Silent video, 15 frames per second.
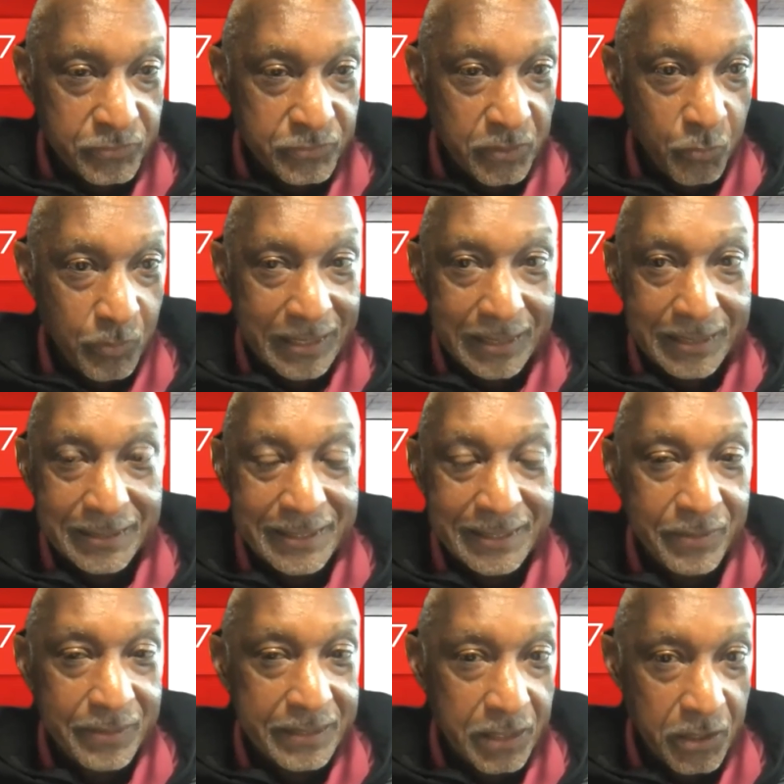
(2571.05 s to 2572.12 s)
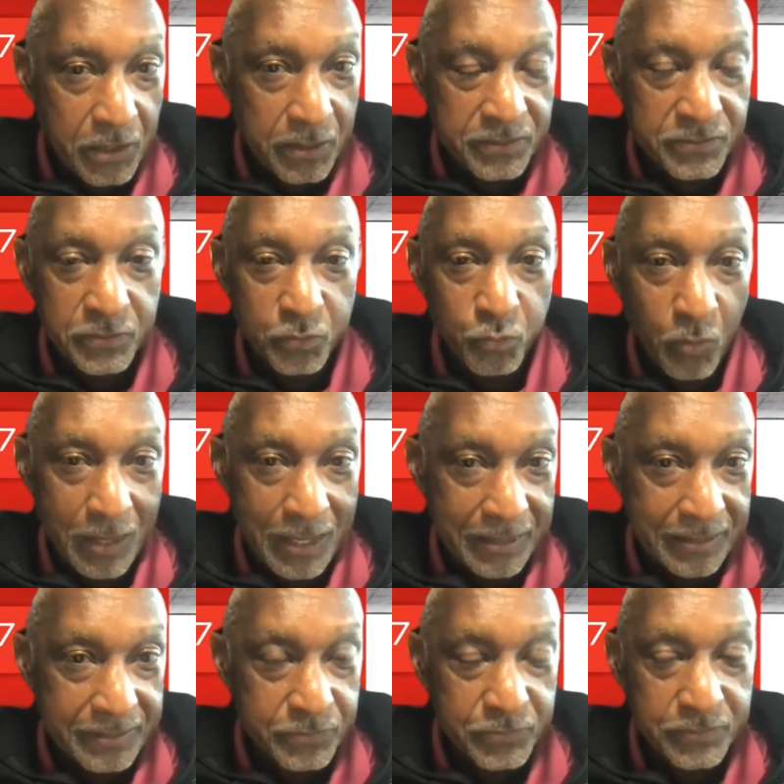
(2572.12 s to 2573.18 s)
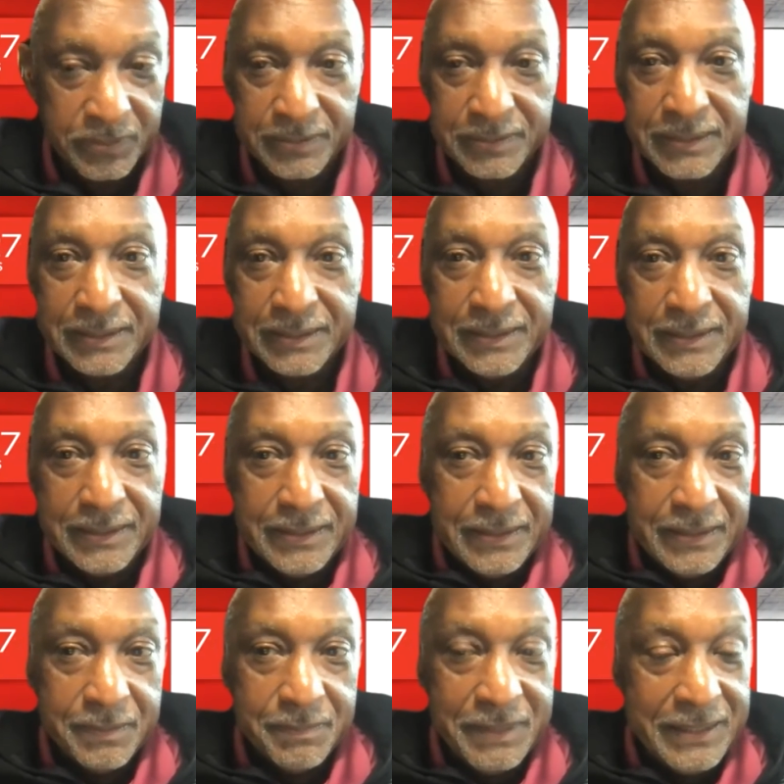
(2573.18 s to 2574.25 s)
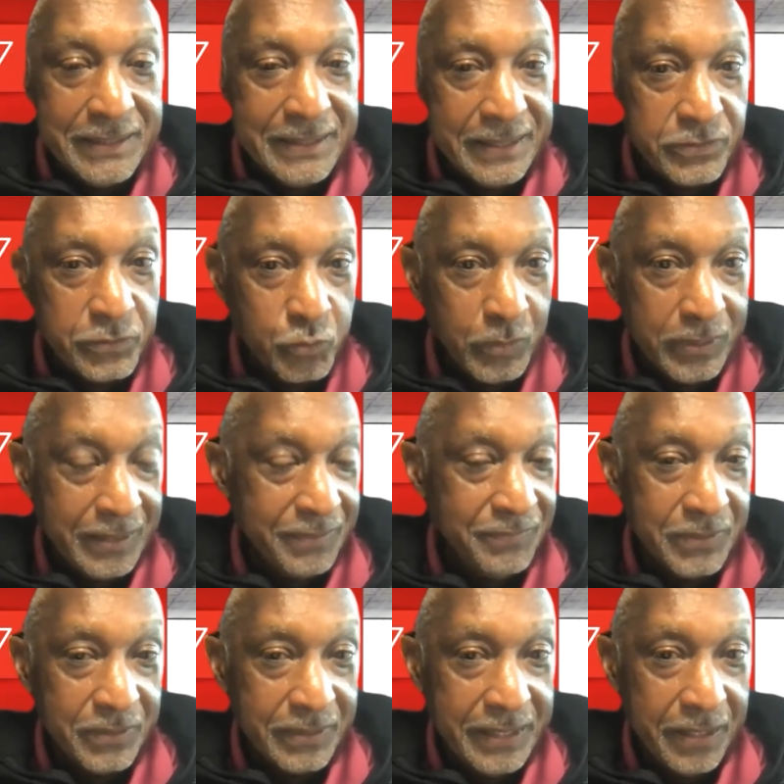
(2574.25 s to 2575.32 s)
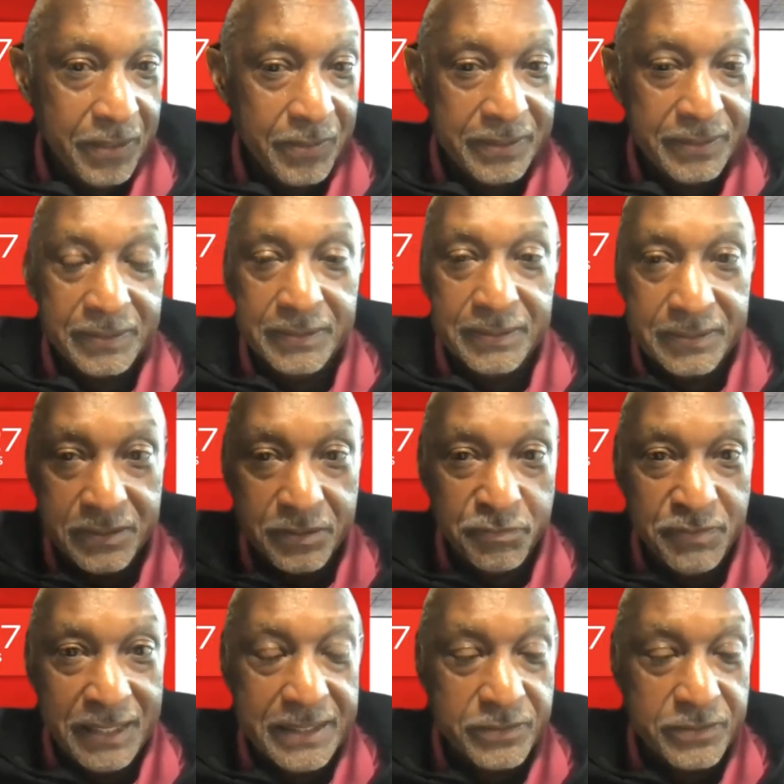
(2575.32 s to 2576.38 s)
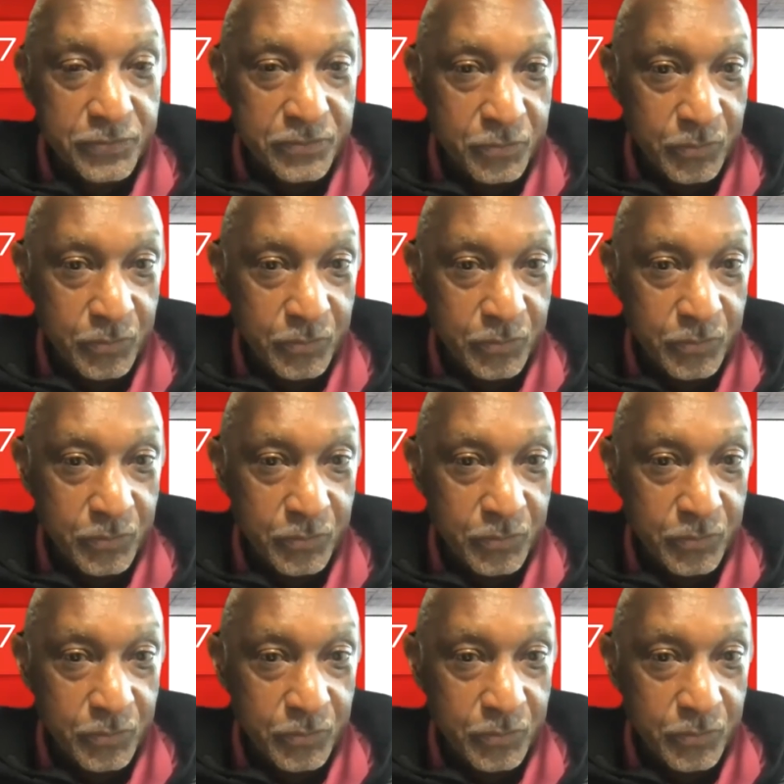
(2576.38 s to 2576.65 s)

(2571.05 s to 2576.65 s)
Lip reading: So we're not going to carry cards and wallets, and in many cases, we're not even going to carry a device.